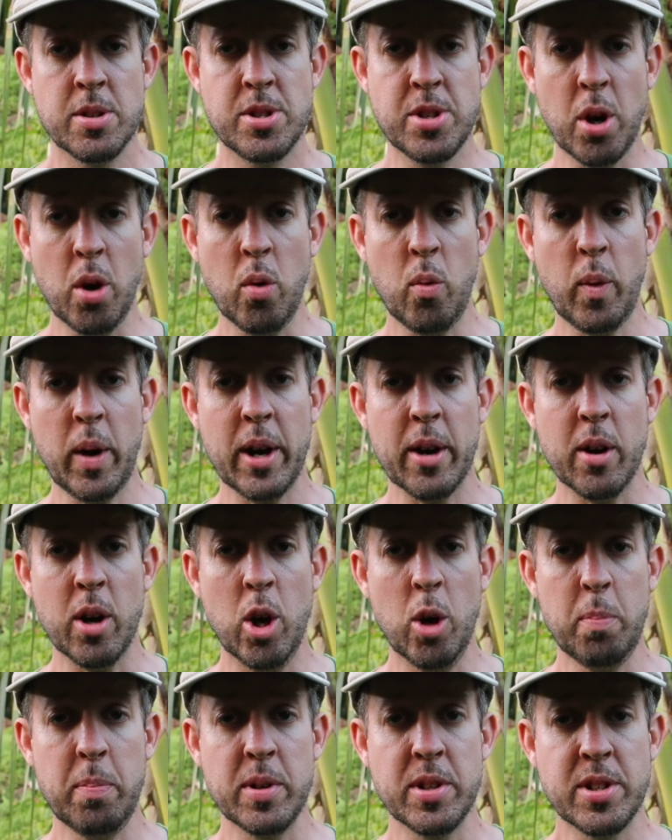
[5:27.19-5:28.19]
Don't wear
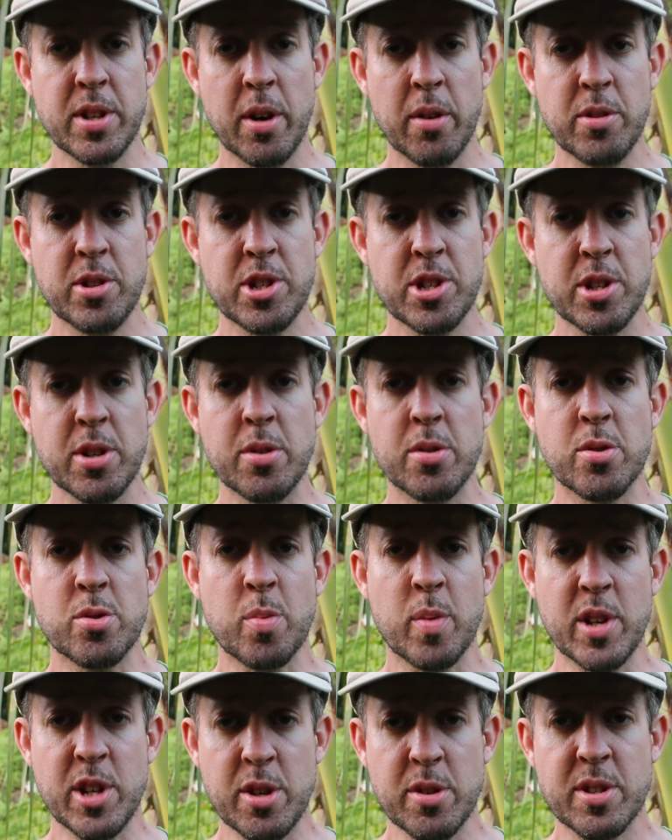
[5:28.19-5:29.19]
open-toed
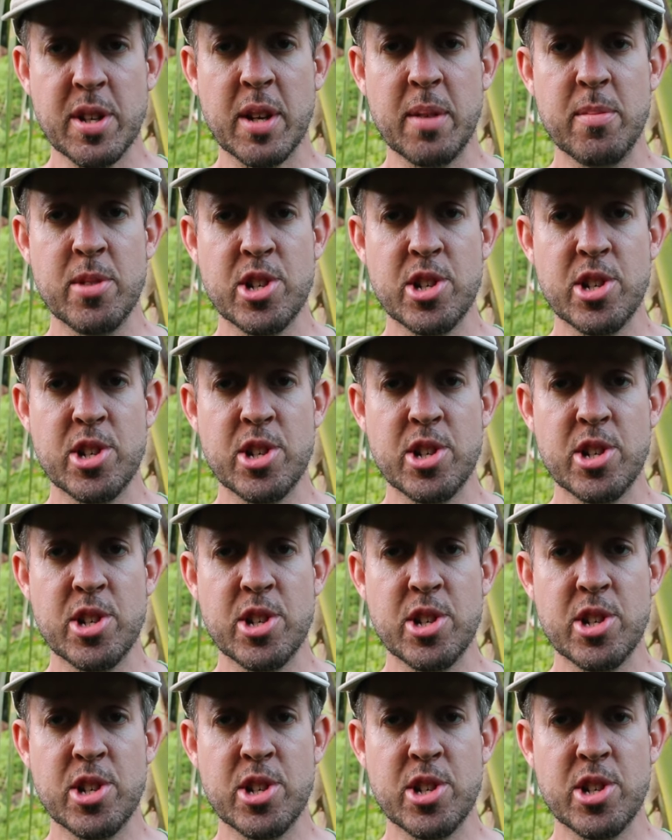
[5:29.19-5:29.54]
shoes when using a